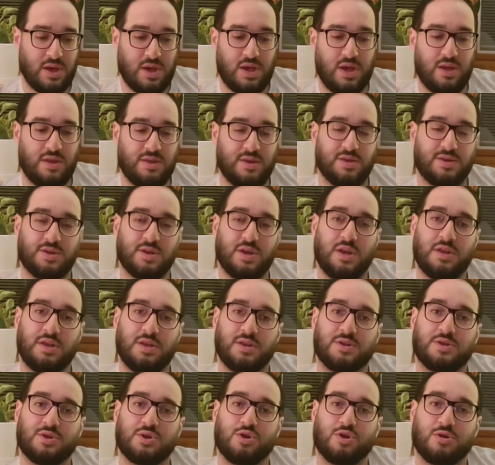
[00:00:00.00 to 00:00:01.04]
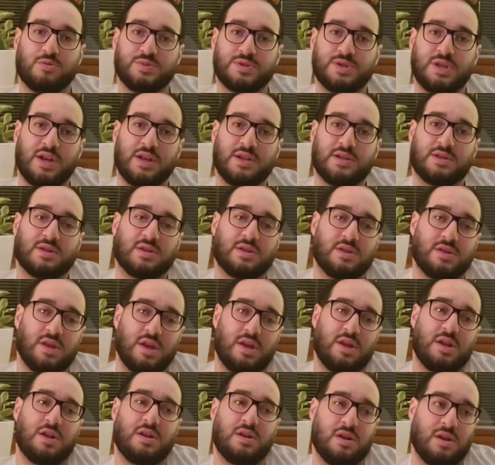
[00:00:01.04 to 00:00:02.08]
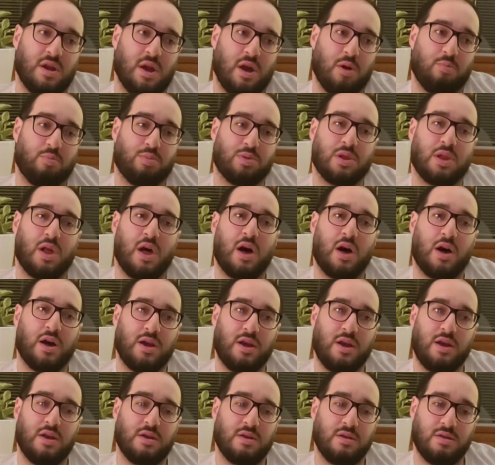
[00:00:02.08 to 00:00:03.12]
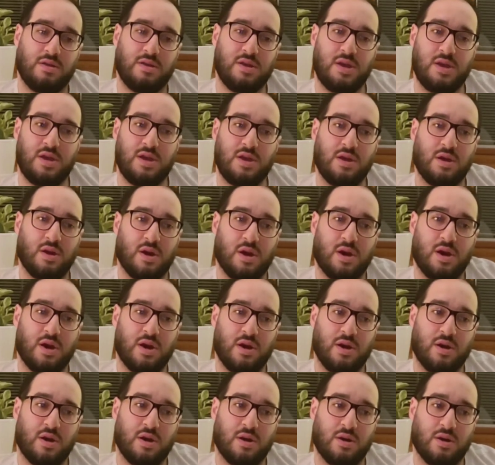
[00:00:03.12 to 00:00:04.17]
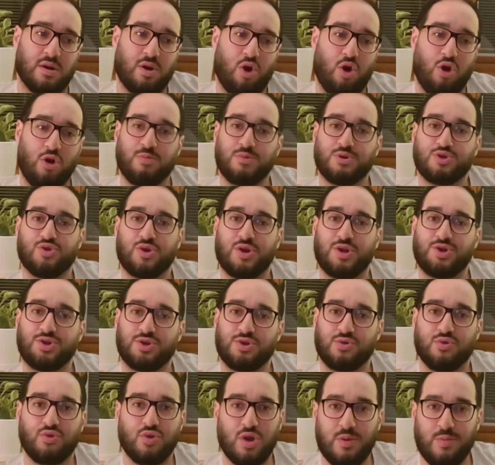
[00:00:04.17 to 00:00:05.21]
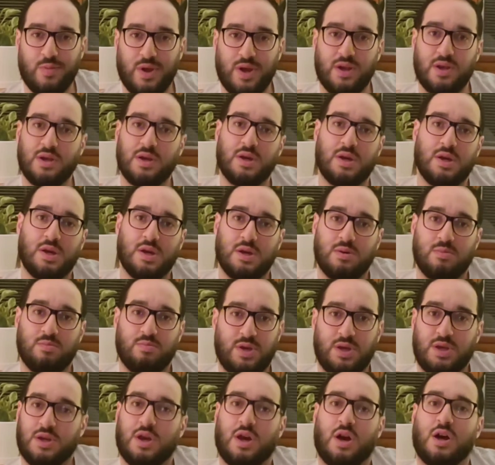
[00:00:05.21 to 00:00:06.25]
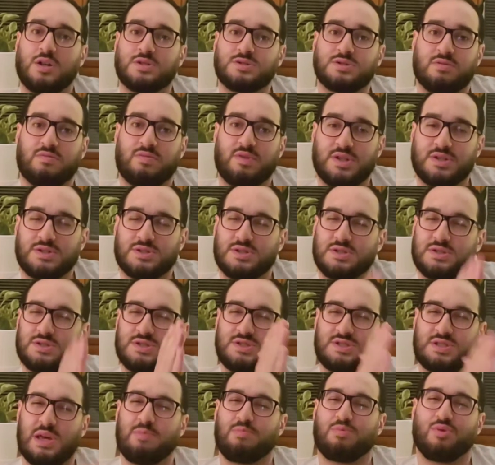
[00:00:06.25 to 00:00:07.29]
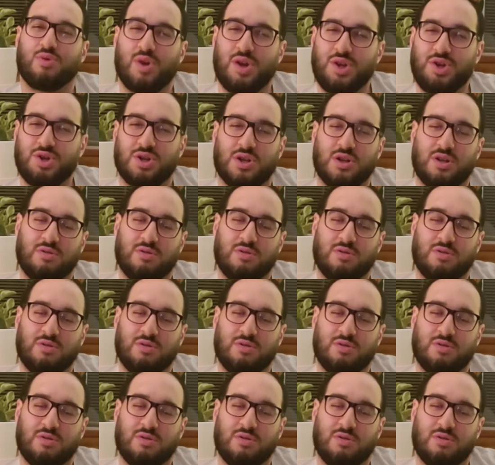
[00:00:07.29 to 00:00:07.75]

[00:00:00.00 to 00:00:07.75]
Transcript: in this circumstance, they didn't apply the arbitration agreement because of this separation.